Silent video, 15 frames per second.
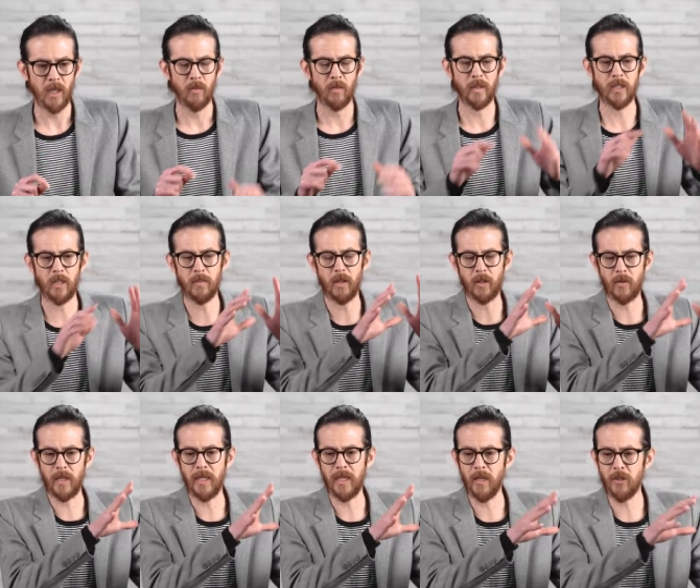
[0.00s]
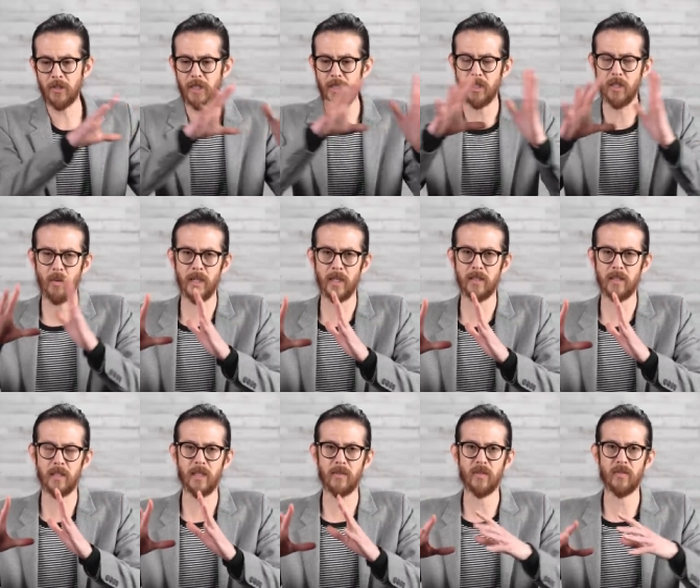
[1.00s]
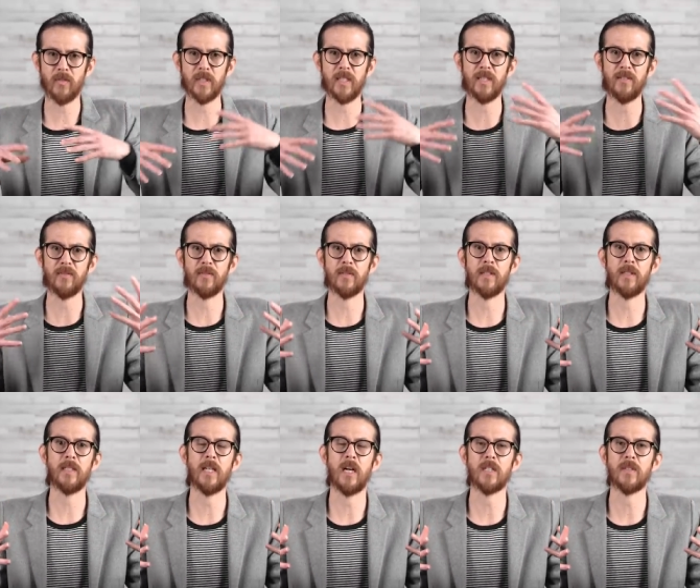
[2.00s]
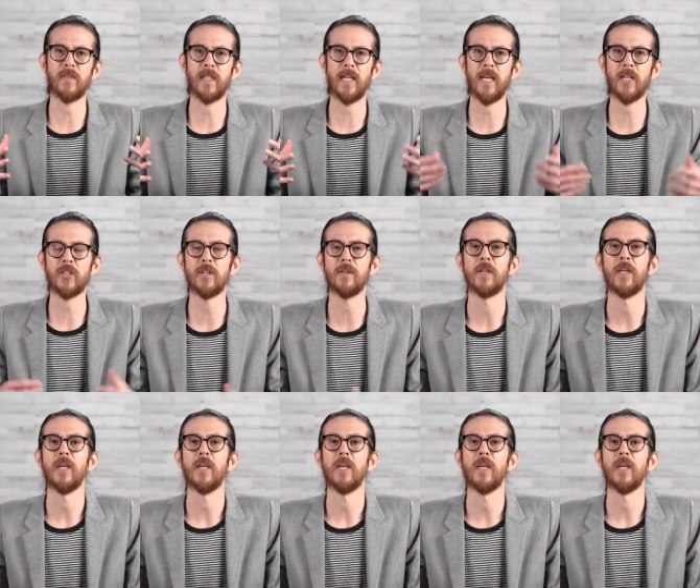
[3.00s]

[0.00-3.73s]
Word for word: When we talk about creating energy, going into liver for detoxification,